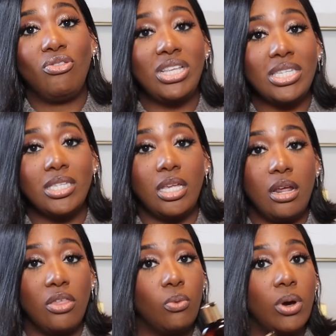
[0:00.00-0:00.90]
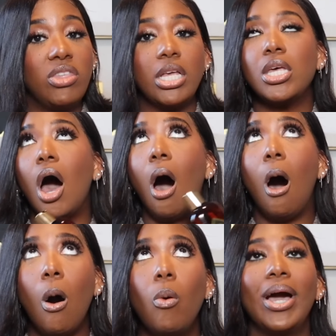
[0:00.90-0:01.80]
This is another one that's
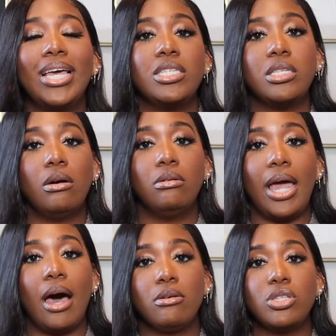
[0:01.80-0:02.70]
always sold out.